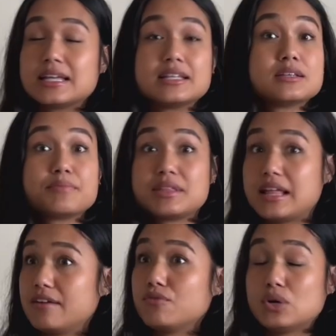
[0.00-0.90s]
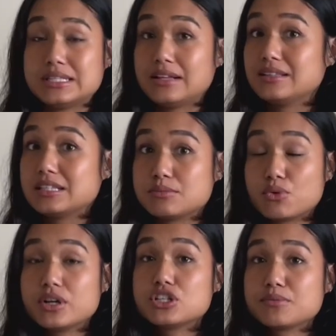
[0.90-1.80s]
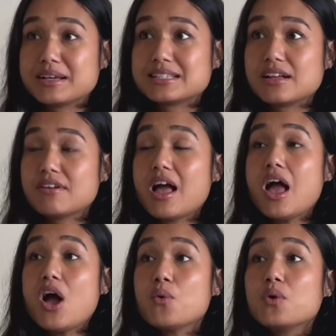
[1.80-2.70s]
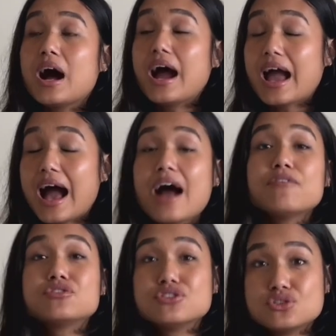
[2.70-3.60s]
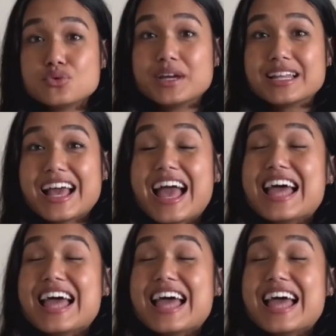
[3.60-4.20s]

like something that I voiced out this morning to myself, well, I have to do it.